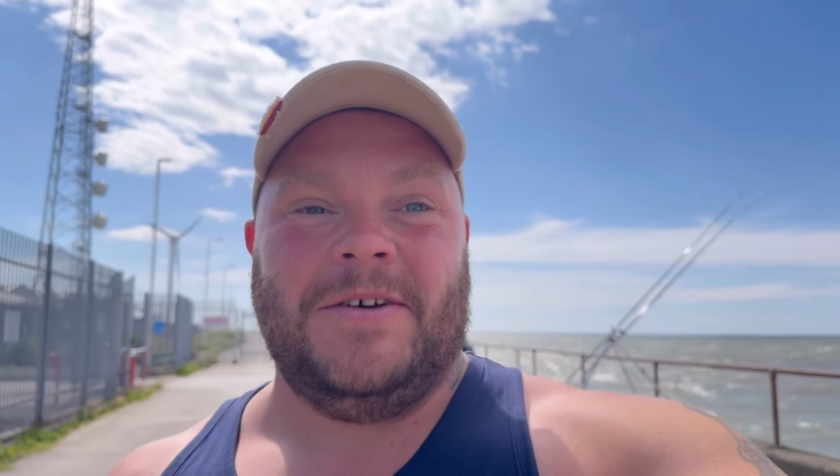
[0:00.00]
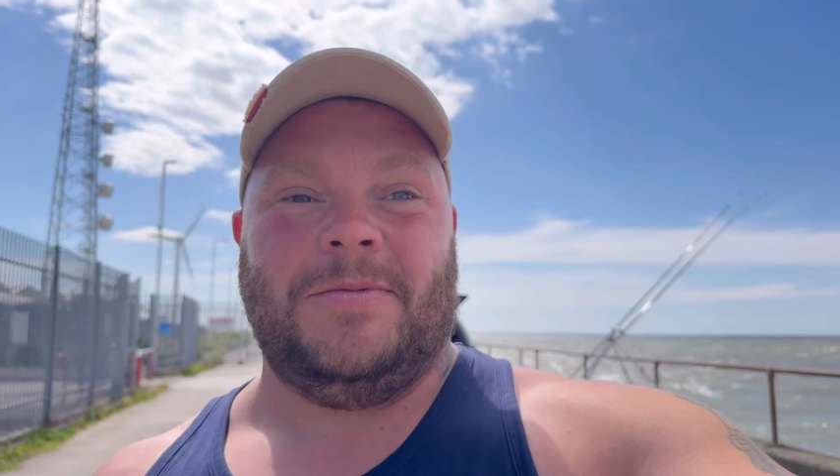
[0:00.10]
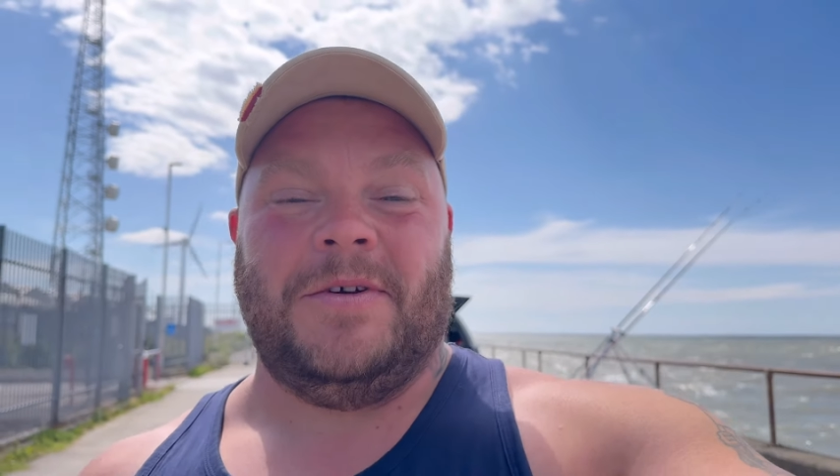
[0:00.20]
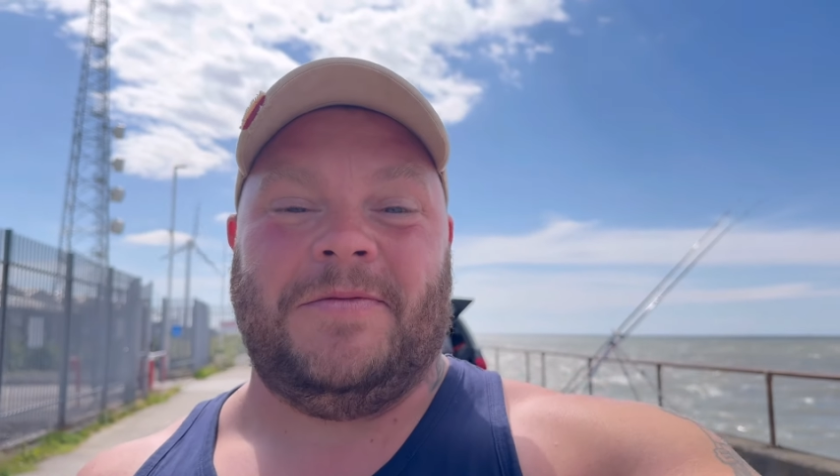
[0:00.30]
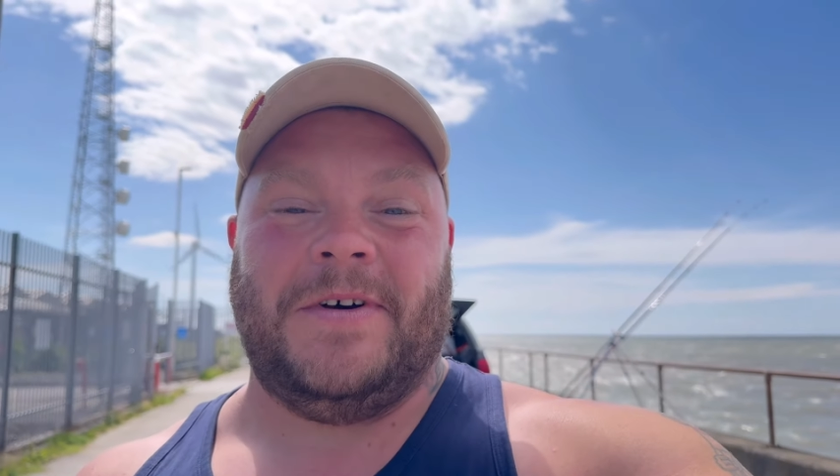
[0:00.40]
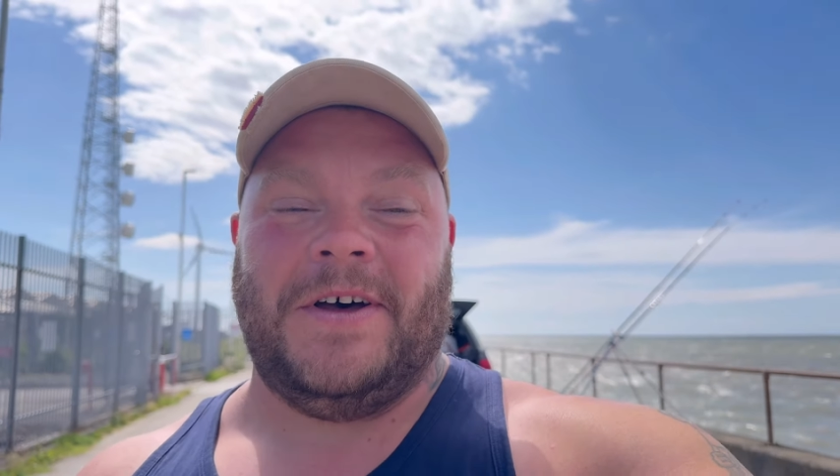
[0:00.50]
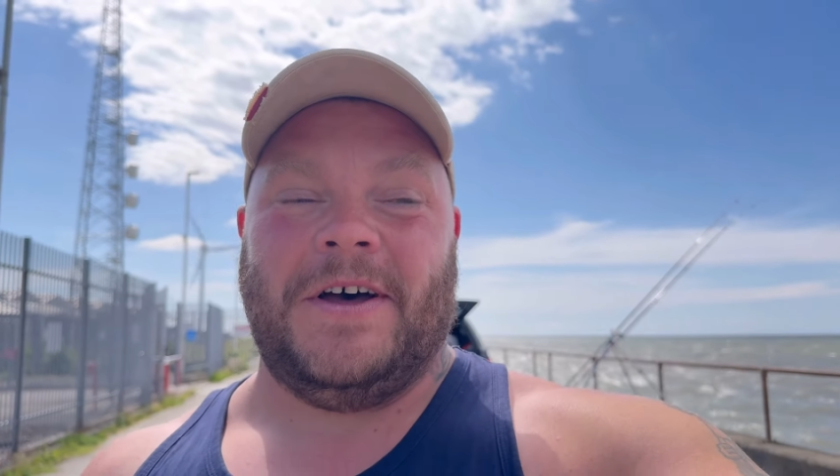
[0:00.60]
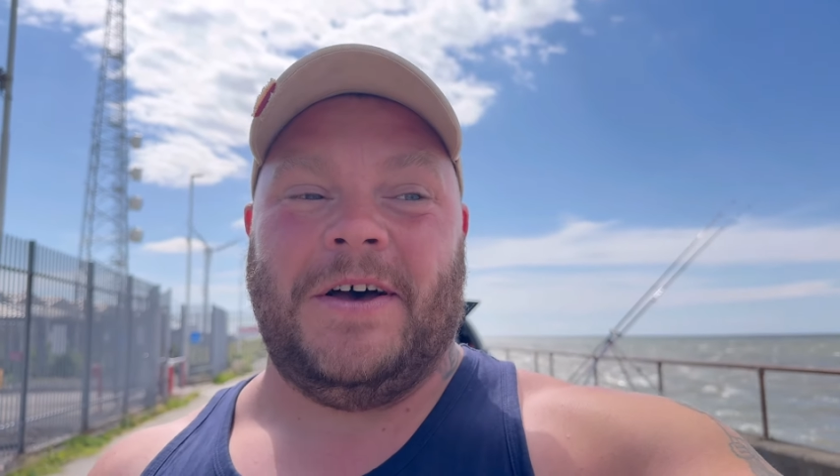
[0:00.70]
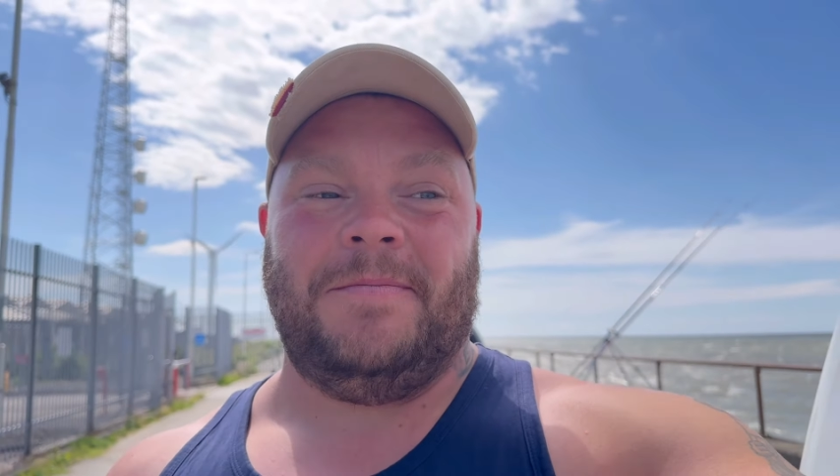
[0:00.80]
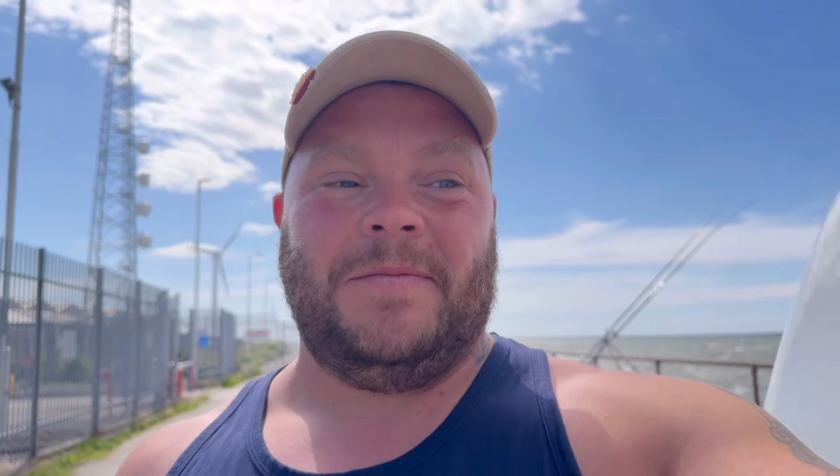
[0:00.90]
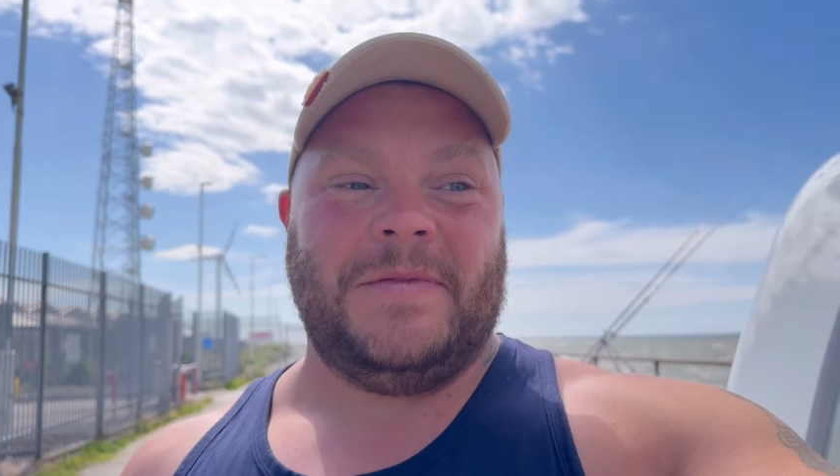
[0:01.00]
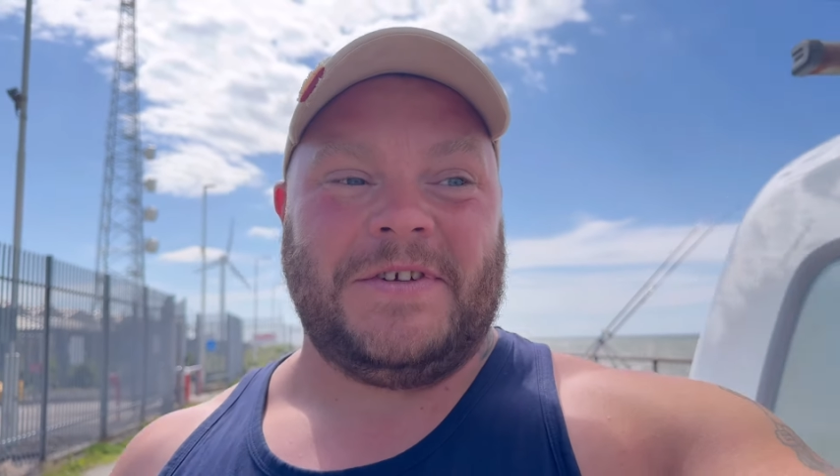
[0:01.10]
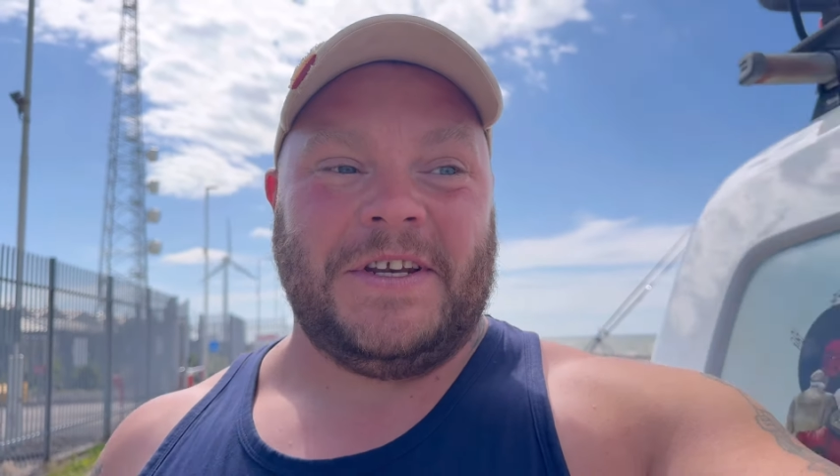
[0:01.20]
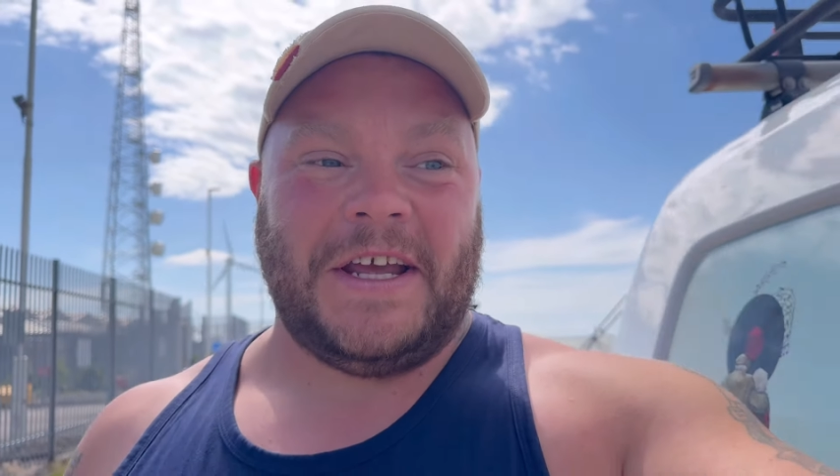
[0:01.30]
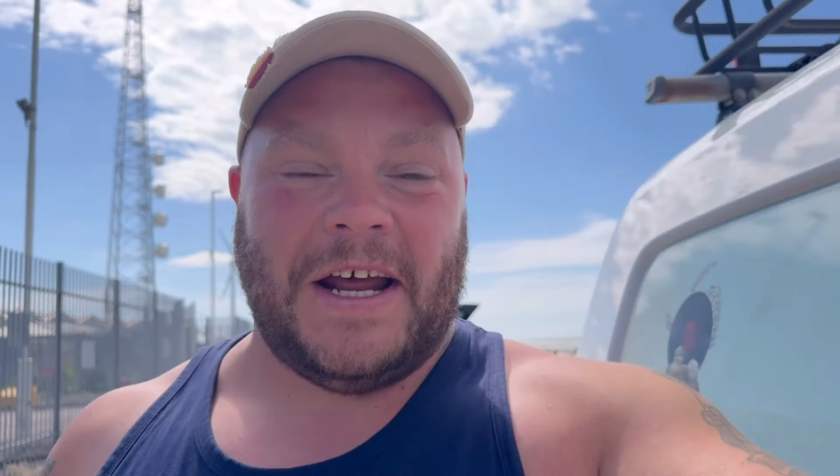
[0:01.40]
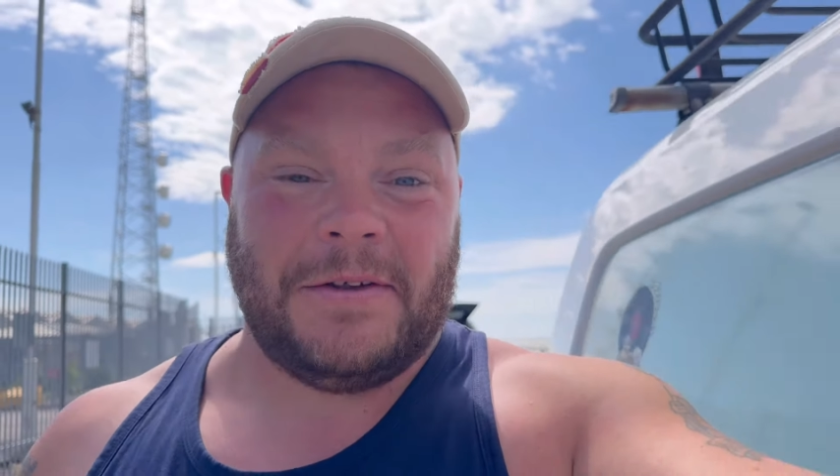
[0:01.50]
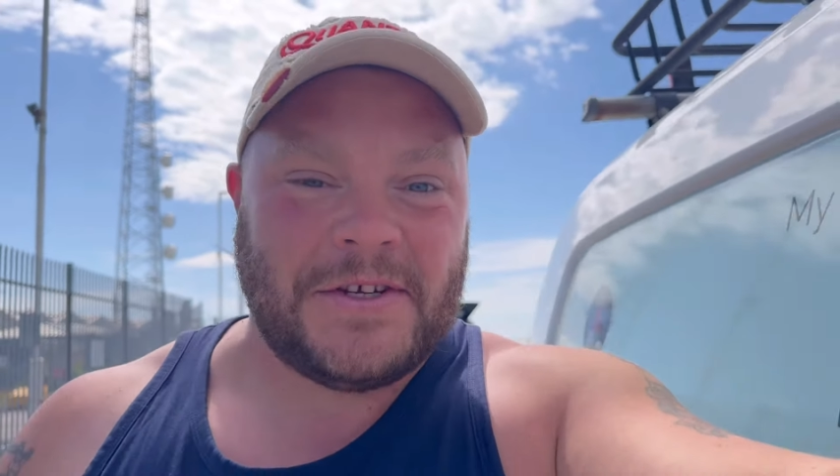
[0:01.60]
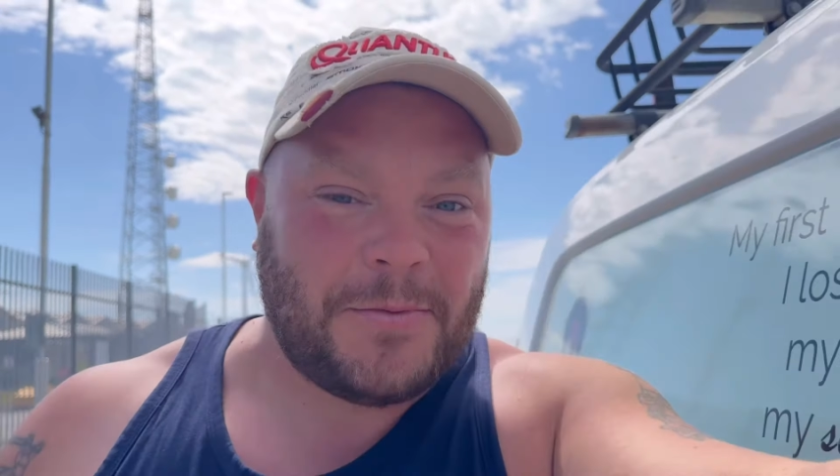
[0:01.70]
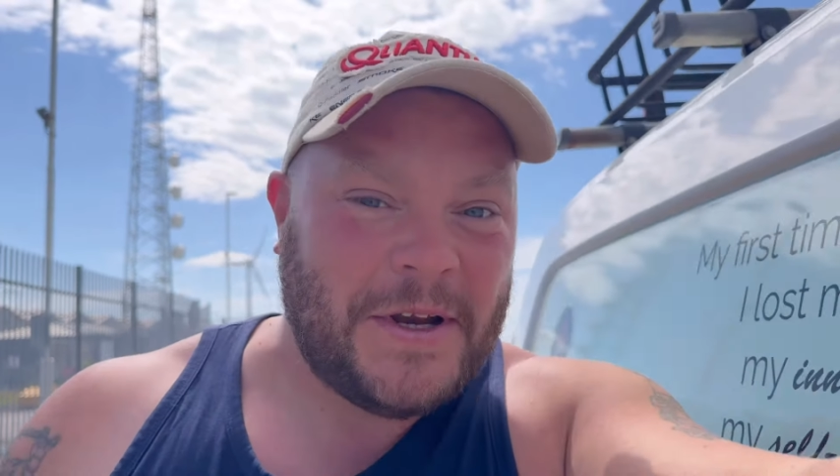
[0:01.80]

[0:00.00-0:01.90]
We've just gonna get out this